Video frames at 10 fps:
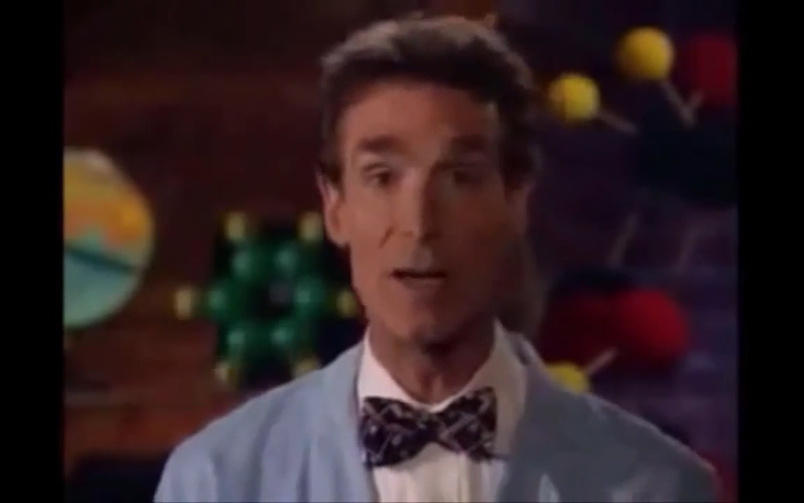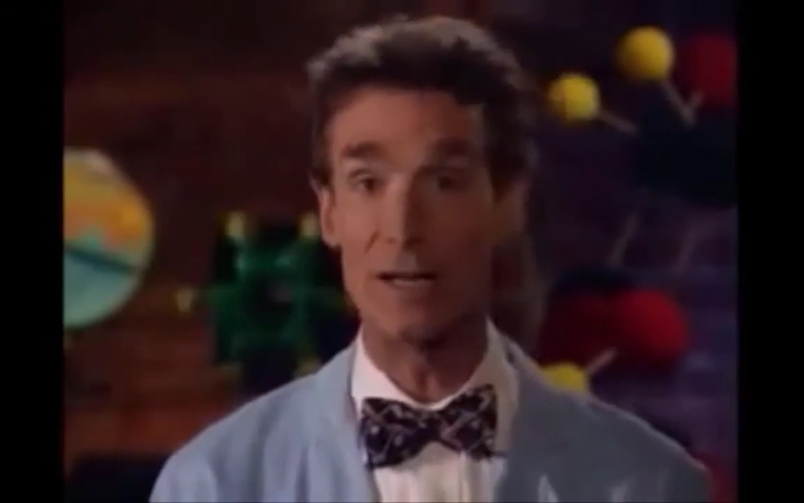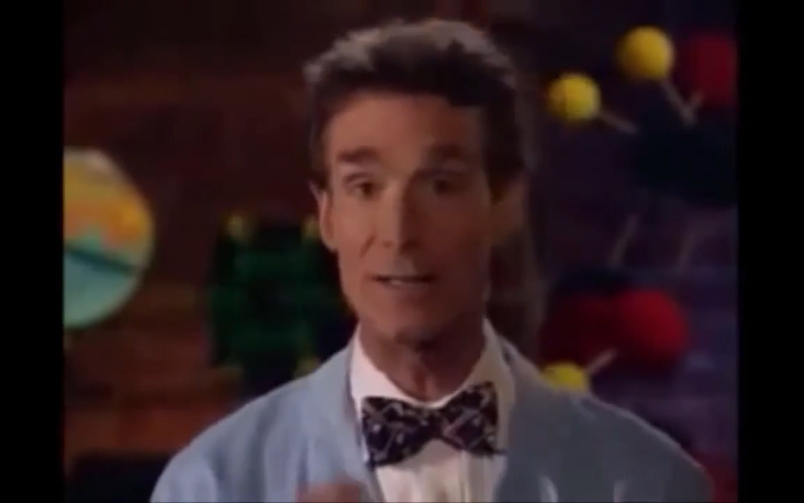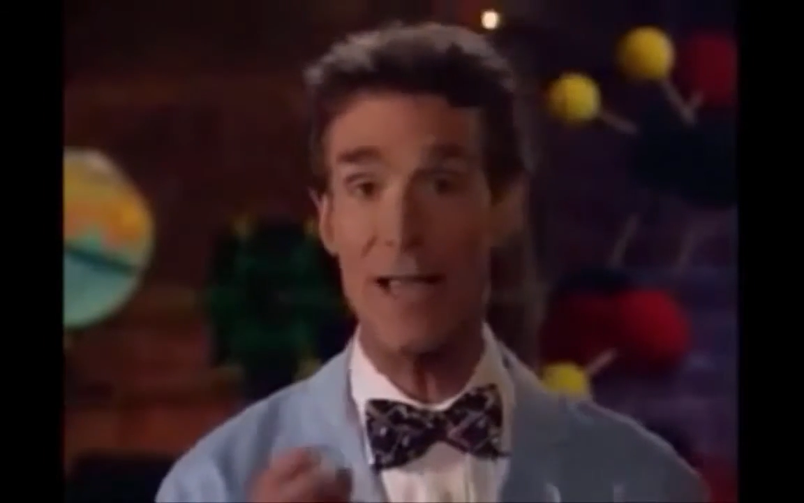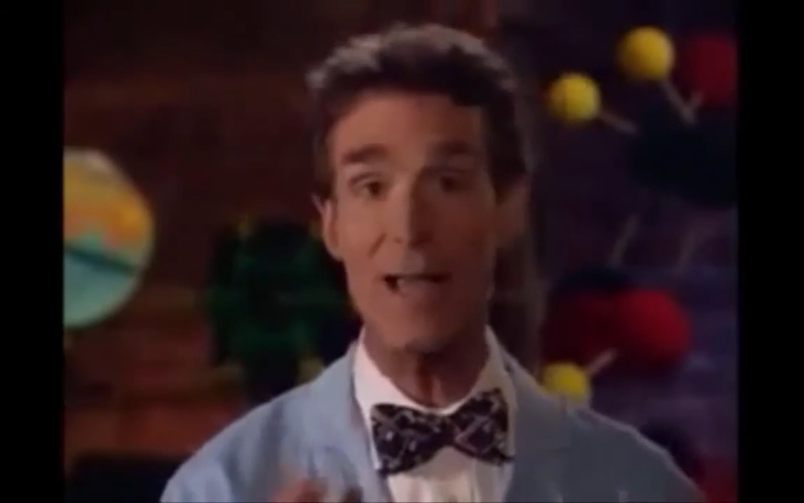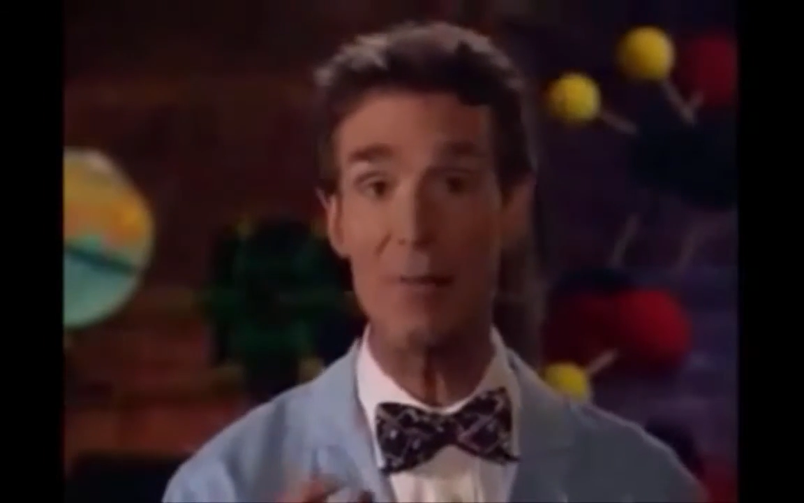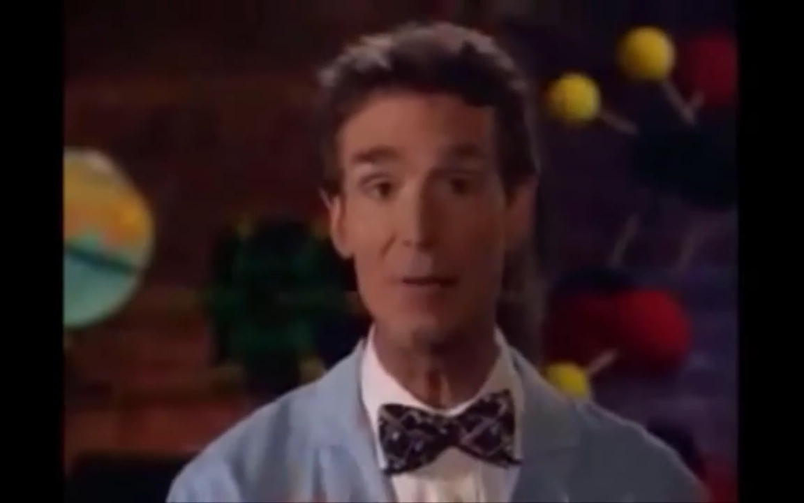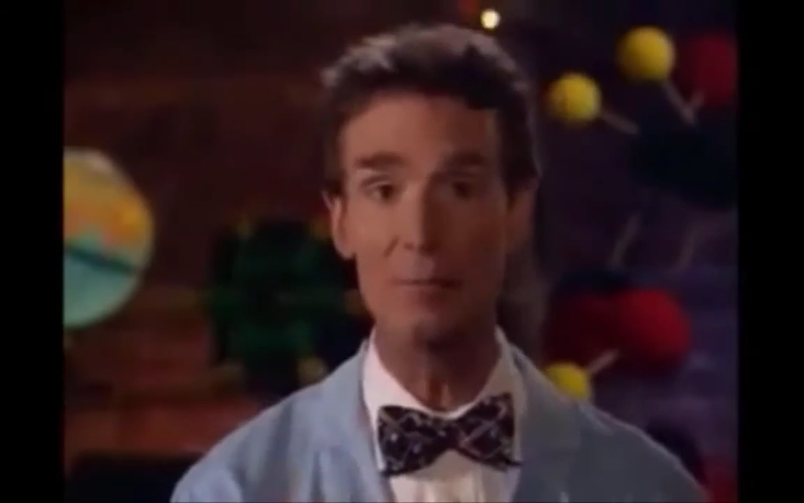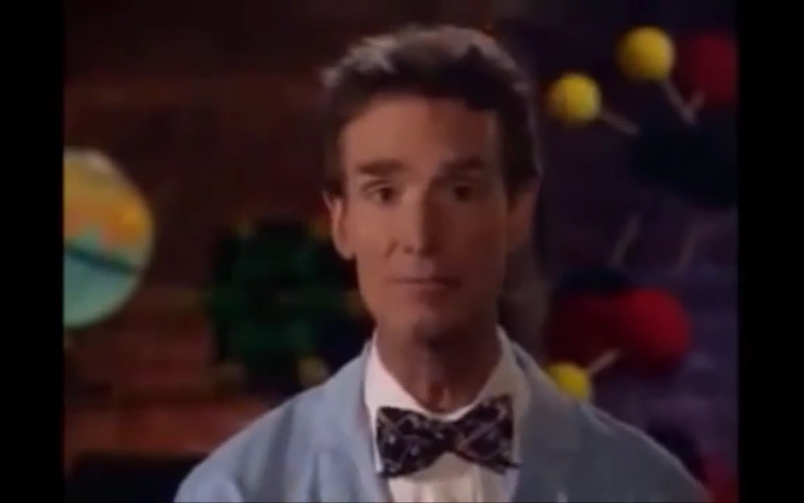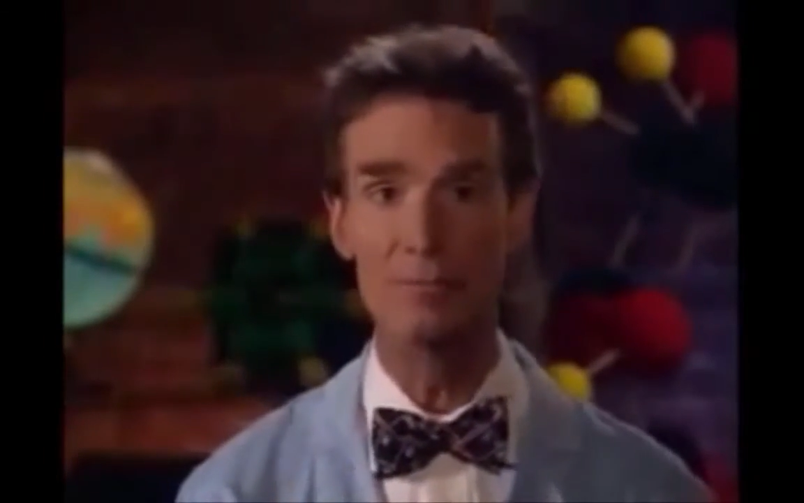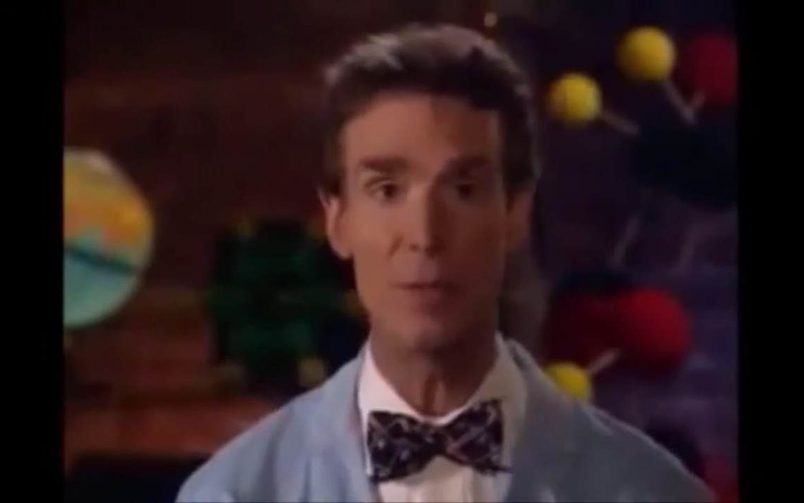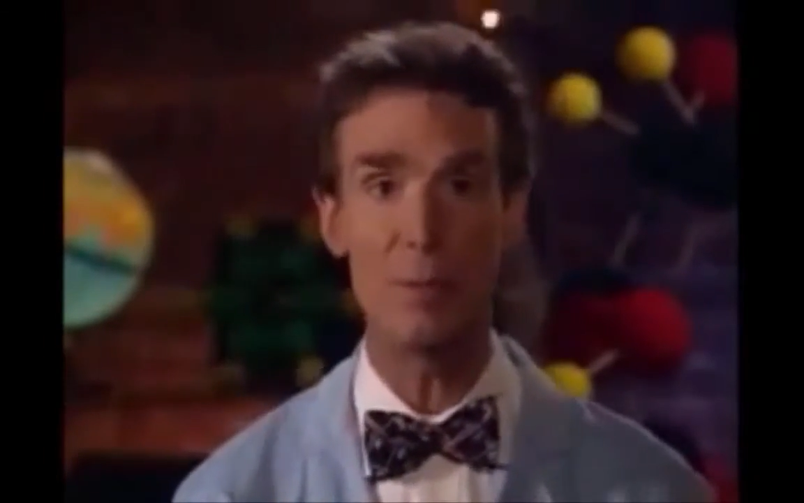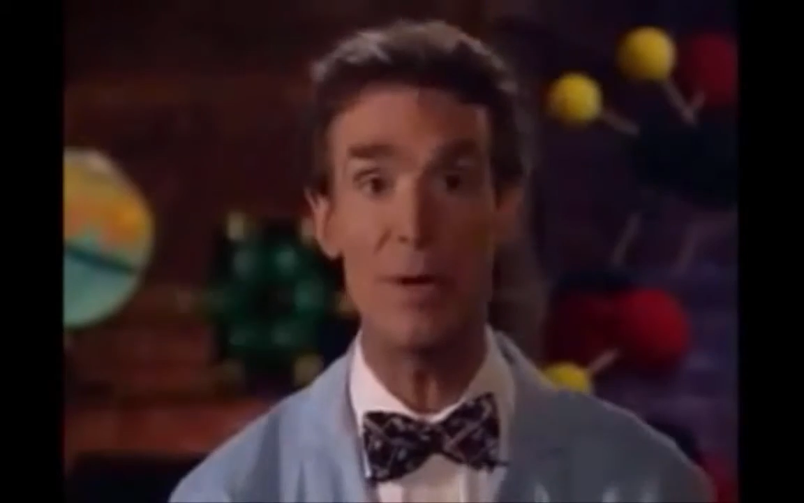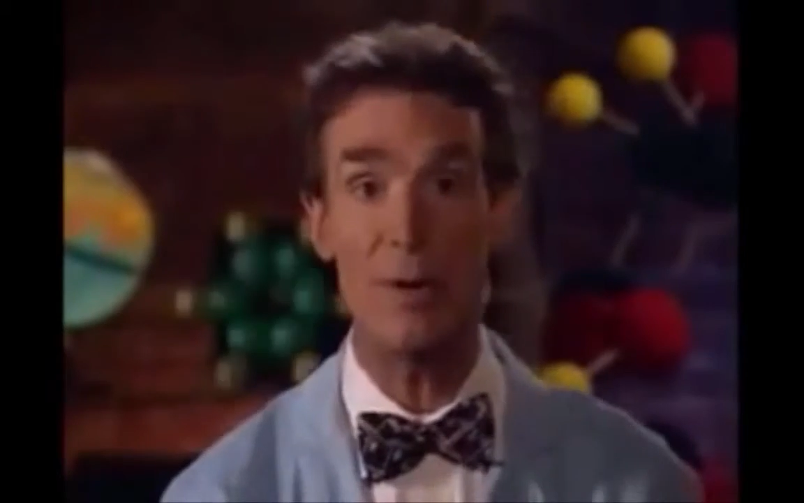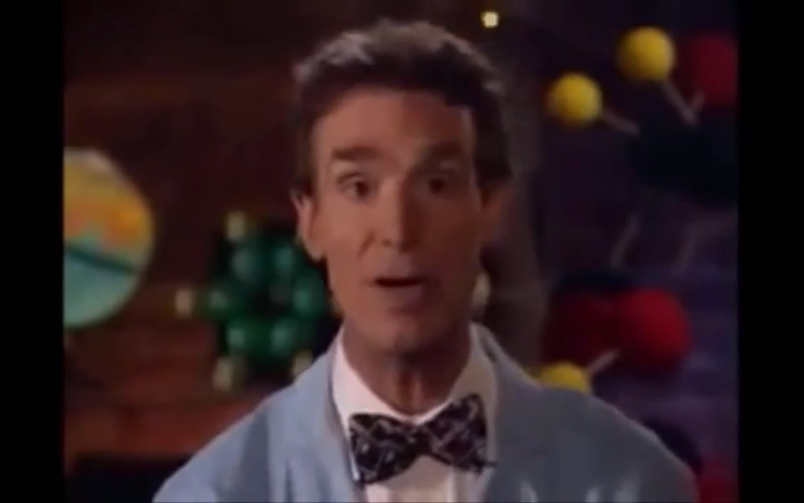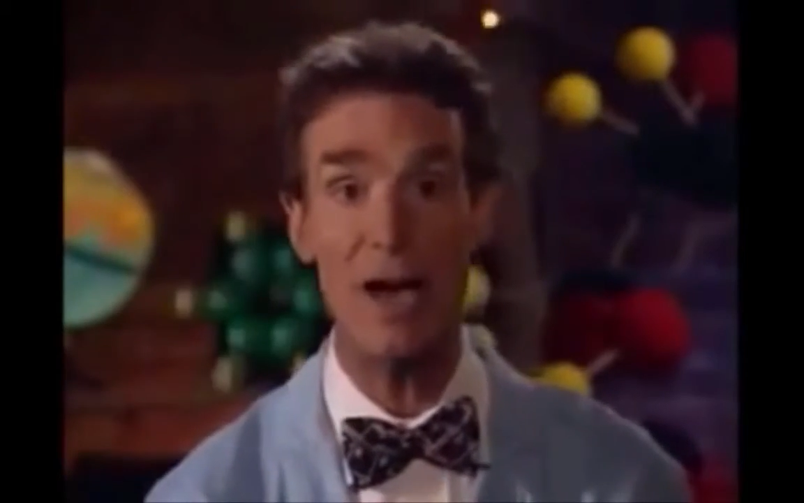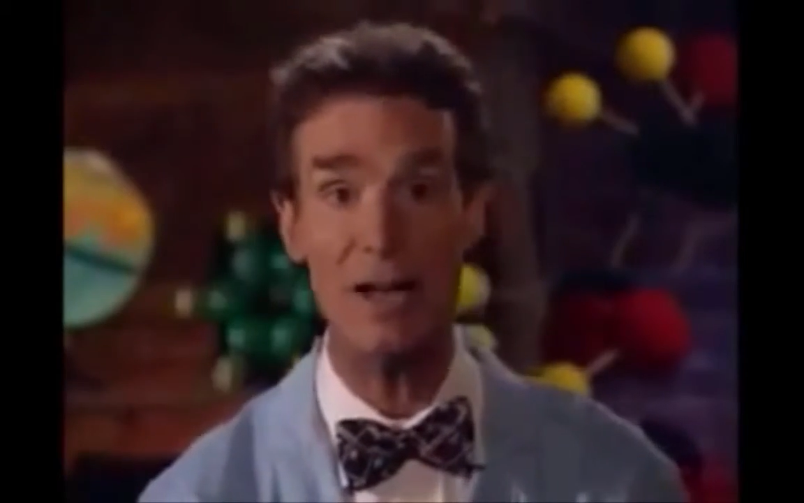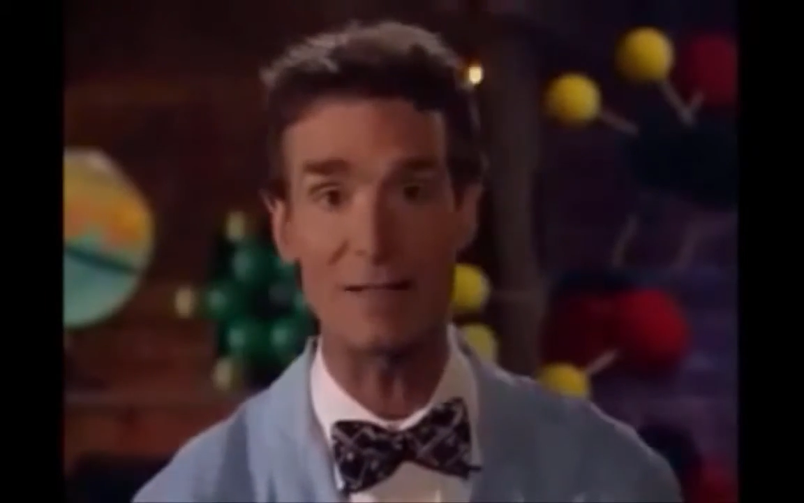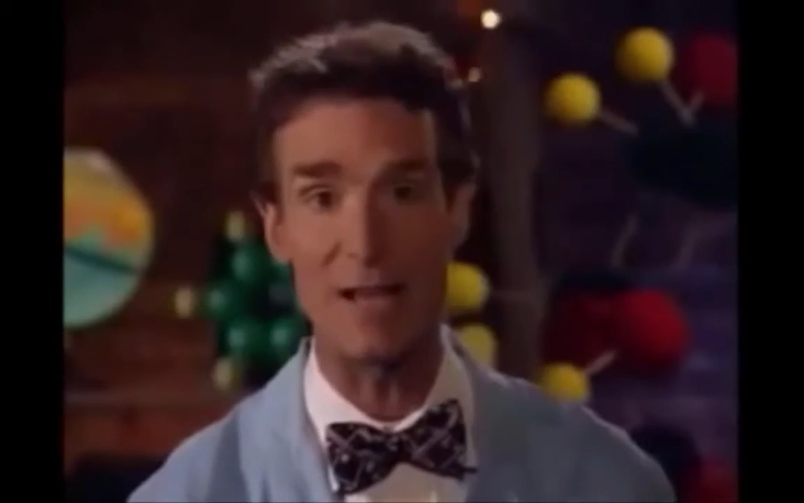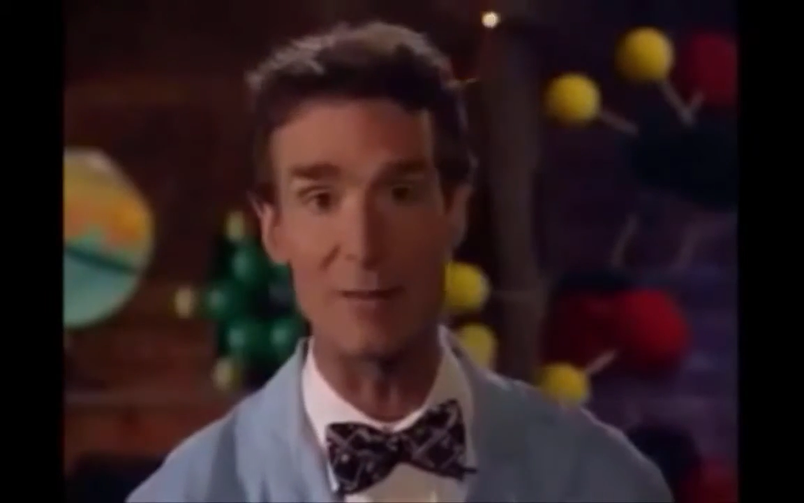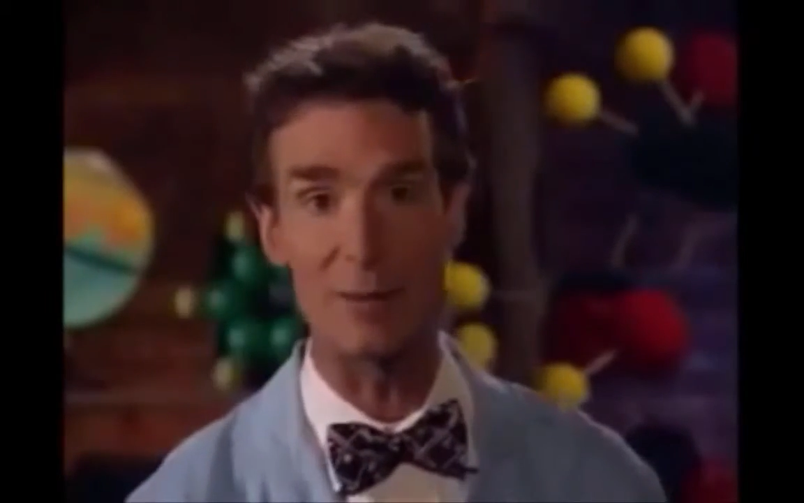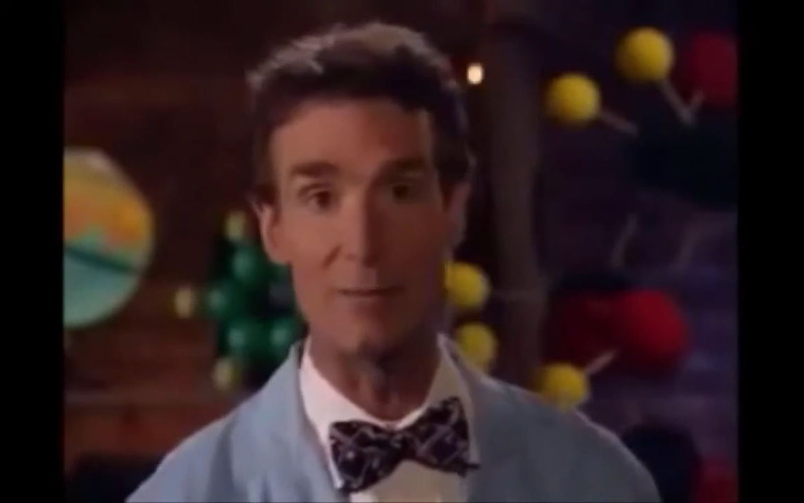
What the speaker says: a table, the periodic table.